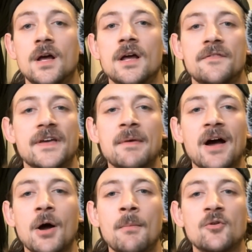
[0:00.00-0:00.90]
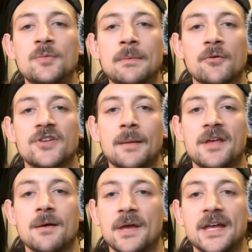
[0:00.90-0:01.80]
Think about how most people set up
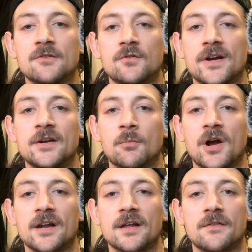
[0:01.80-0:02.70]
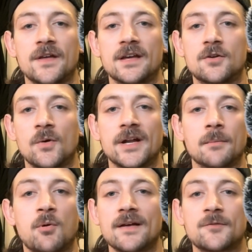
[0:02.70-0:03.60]
campaigns for a hero product. They create a
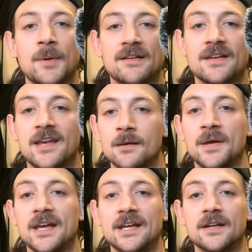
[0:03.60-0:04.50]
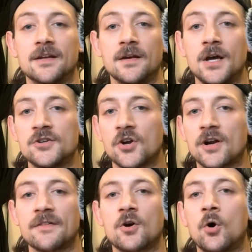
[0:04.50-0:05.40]
prospecting campaign
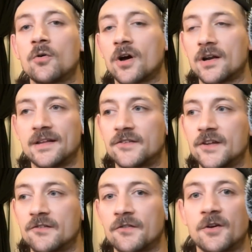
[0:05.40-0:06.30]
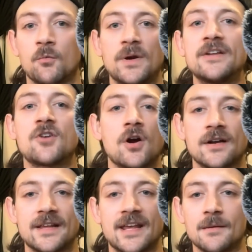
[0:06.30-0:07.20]
targeting the cold audiences, and then a
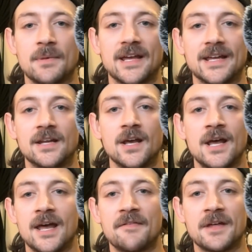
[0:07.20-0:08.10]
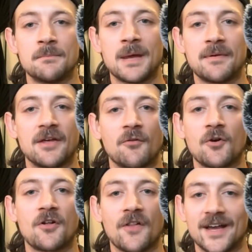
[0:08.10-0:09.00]
retargeting campaign, and then maybe a
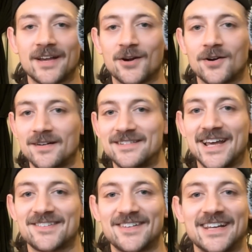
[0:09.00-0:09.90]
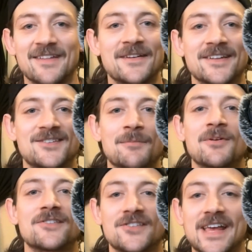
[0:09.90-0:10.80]
lookalike or a testing, and then a
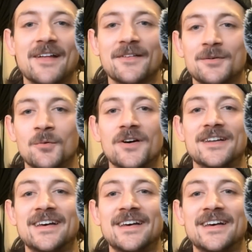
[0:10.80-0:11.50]
separate scaling one.